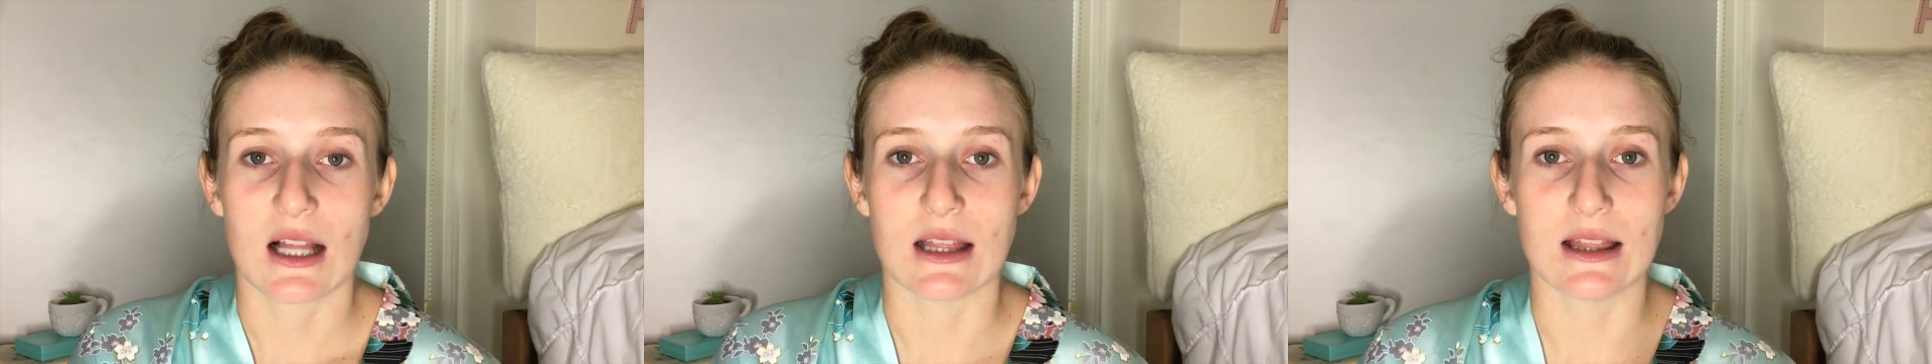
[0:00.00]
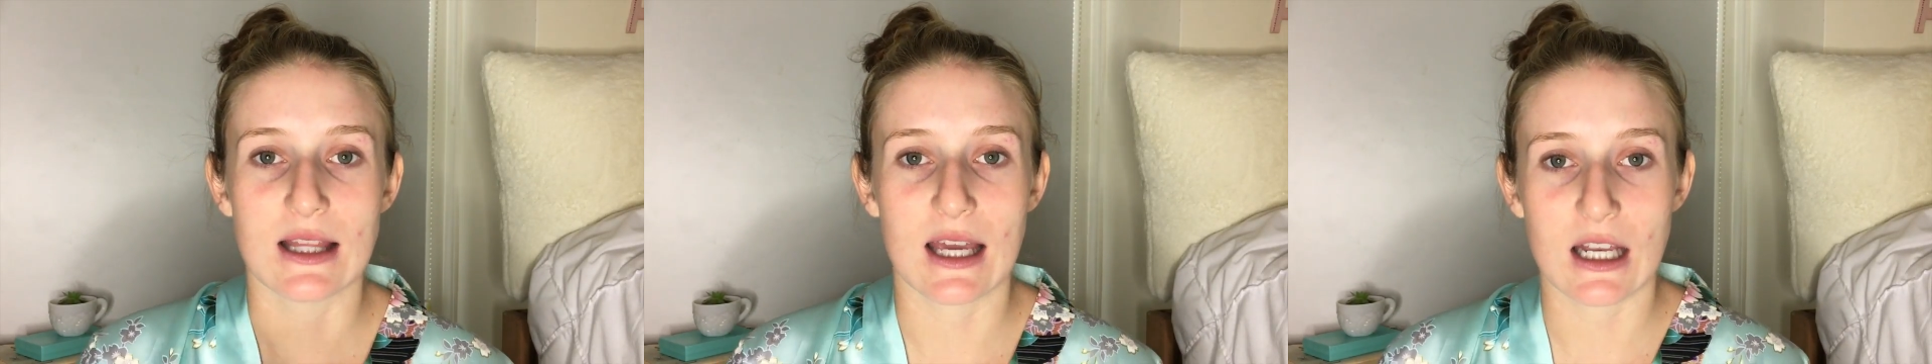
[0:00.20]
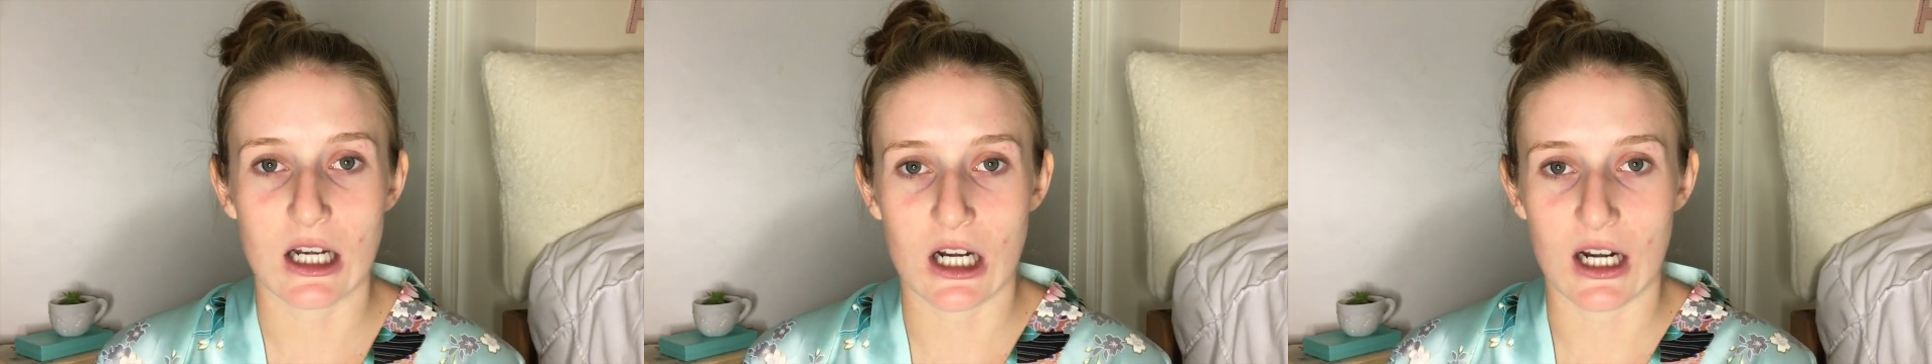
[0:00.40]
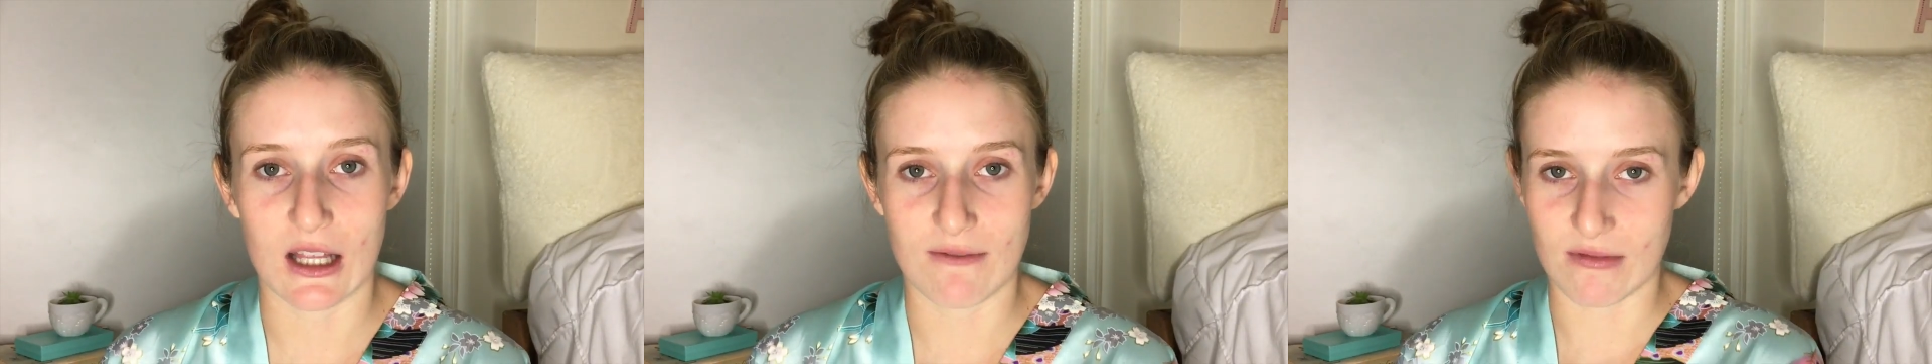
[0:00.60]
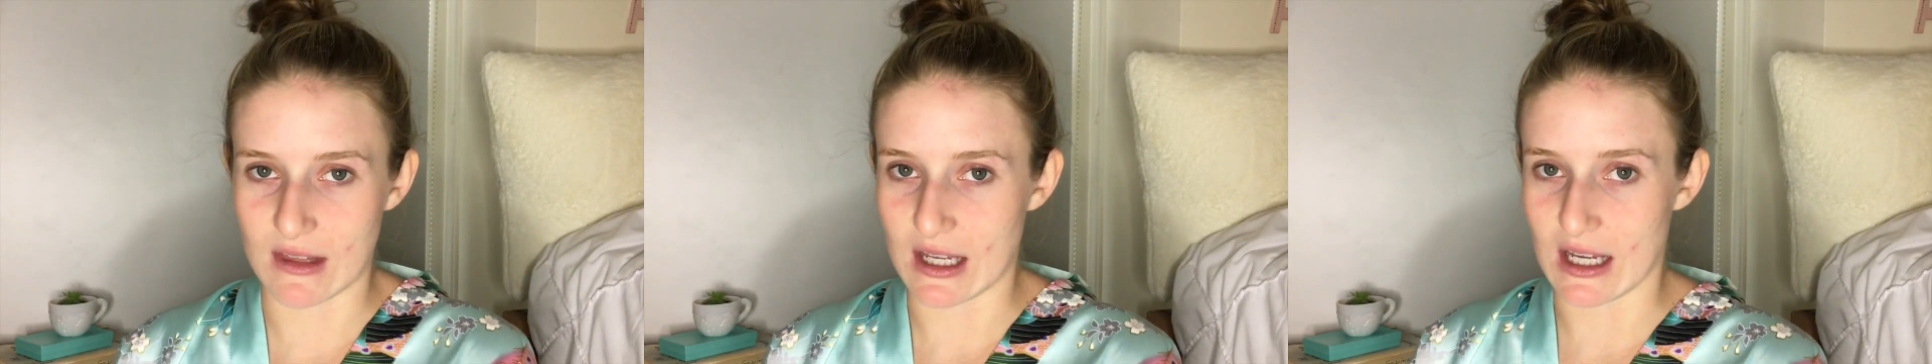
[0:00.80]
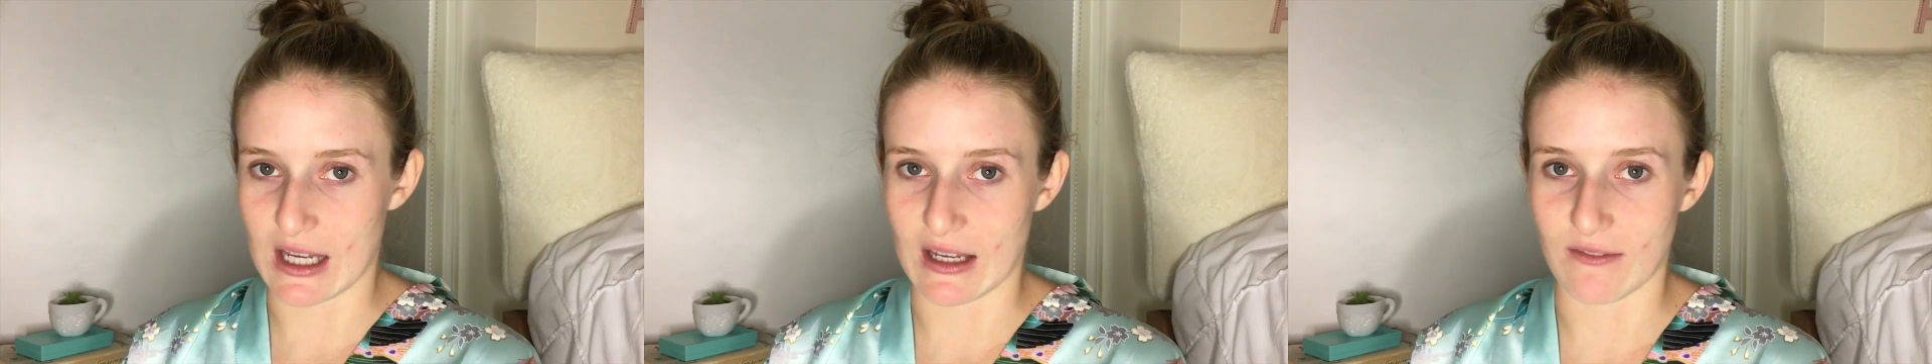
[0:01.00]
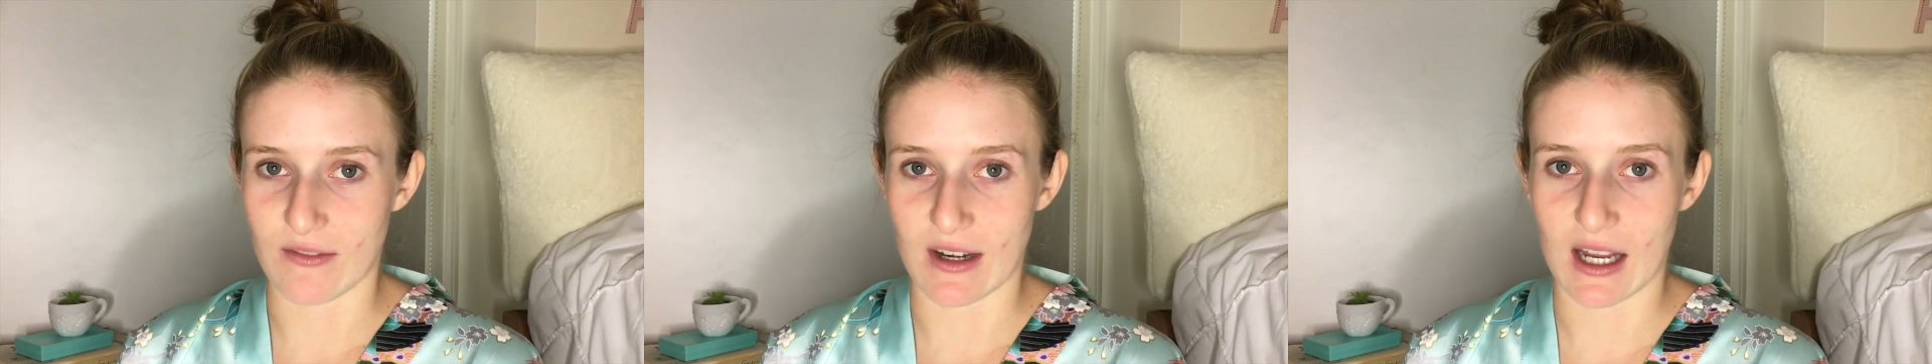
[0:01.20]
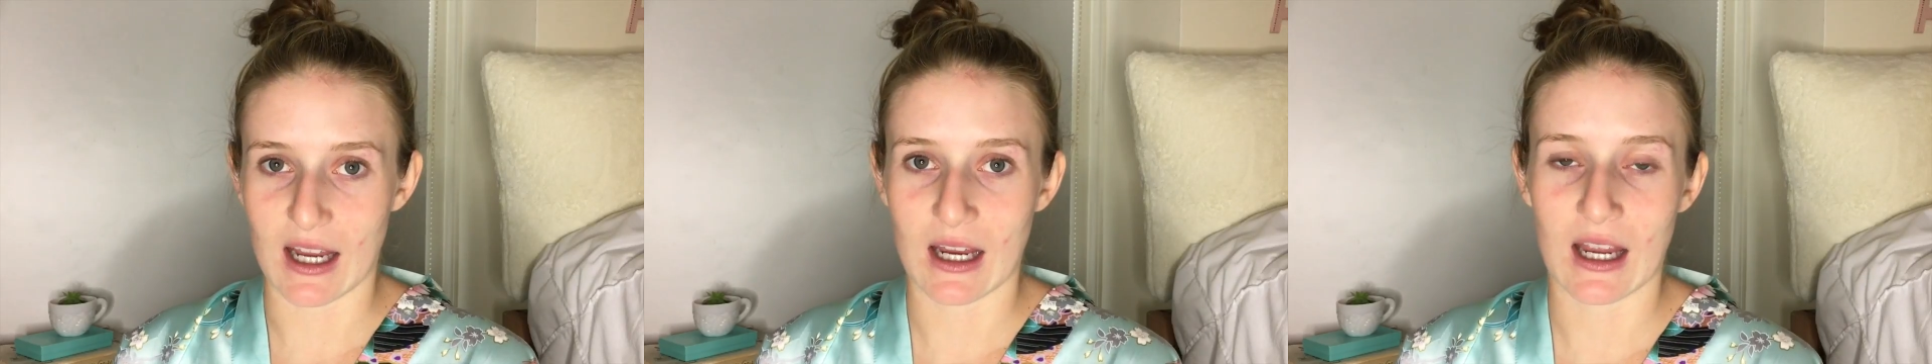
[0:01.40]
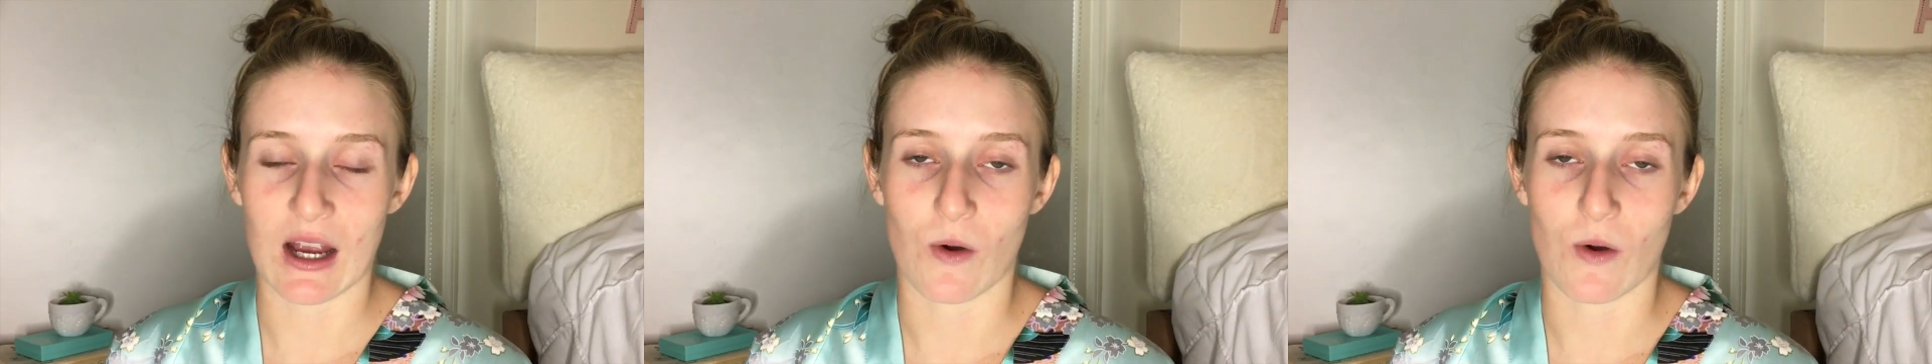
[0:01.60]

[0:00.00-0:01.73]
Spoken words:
later in the evening